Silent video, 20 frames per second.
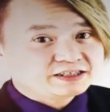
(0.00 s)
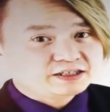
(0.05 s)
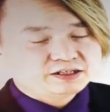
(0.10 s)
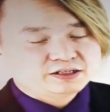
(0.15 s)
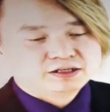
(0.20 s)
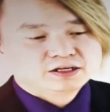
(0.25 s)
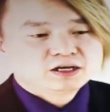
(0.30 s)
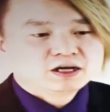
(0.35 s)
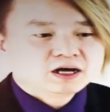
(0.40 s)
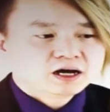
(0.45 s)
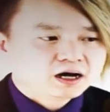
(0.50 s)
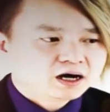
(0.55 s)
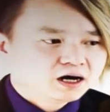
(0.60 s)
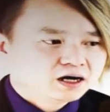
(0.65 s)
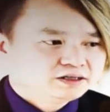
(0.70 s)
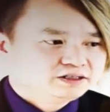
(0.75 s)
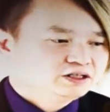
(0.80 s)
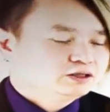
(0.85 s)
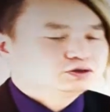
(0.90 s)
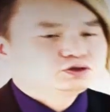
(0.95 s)
get the
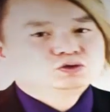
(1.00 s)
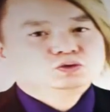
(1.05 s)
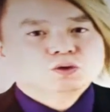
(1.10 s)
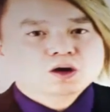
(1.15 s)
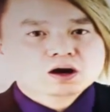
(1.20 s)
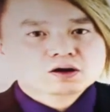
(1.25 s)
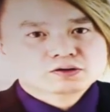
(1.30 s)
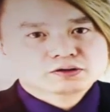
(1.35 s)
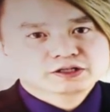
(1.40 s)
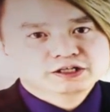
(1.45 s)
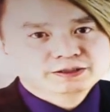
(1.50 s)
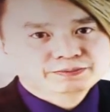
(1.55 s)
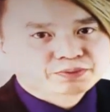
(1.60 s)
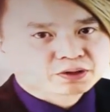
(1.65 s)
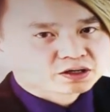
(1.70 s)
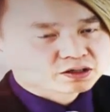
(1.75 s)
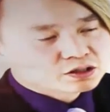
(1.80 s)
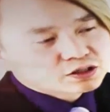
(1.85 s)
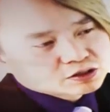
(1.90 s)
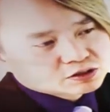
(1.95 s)
uh, you know two-hour early
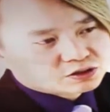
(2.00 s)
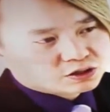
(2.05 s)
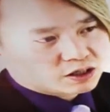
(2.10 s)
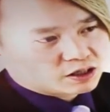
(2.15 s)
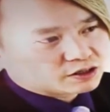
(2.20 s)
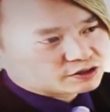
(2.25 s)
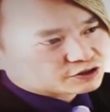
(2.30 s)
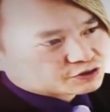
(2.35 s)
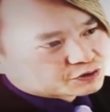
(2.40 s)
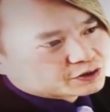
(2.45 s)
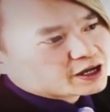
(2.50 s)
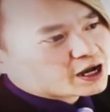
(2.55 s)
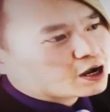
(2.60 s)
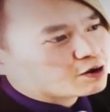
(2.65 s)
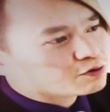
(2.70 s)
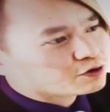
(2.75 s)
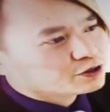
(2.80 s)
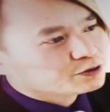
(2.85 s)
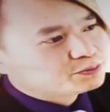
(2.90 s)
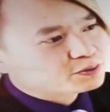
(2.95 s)
bird, uh,
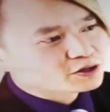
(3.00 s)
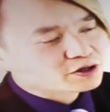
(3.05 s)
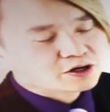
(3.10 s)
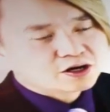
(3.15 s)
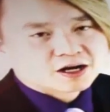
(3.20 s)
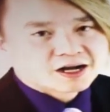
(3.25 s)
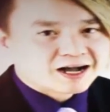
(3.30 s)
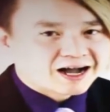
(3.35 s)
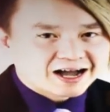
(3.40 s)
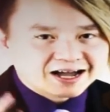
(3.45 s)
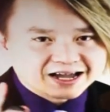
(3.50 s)
three-hour early bird.